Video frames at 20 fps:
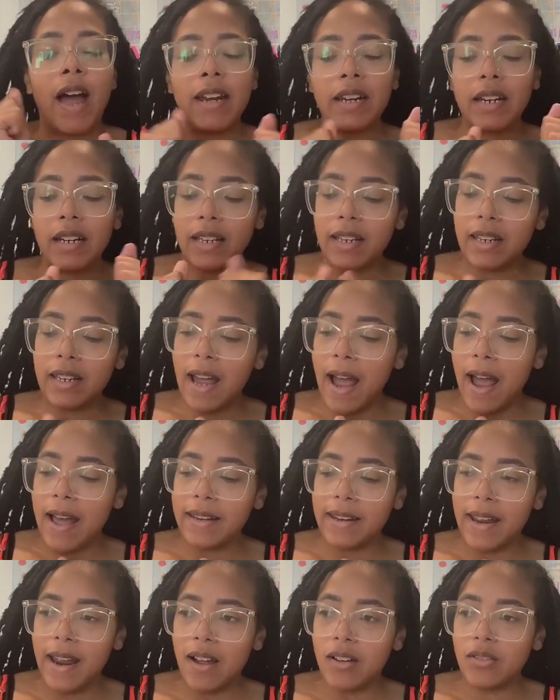finally
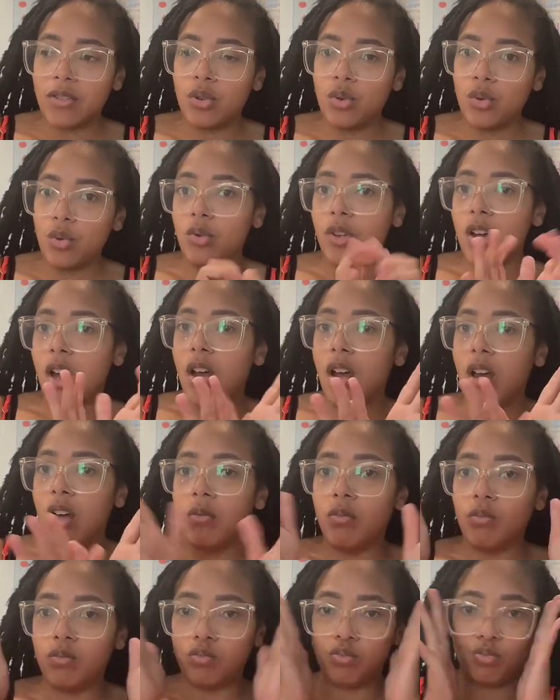got down to
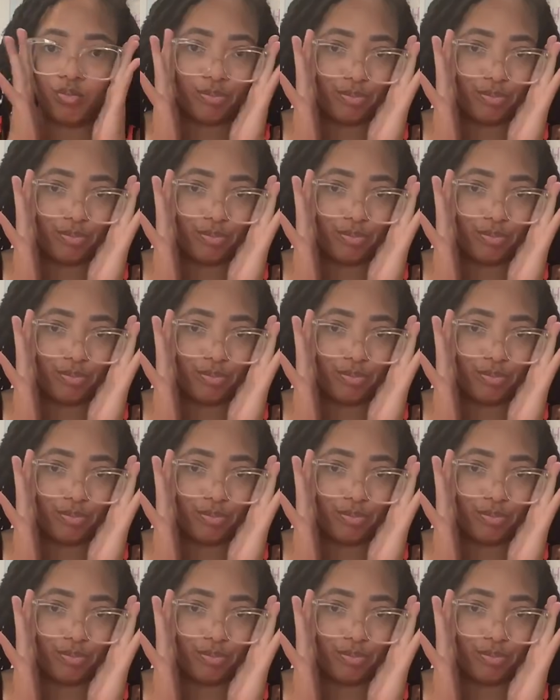the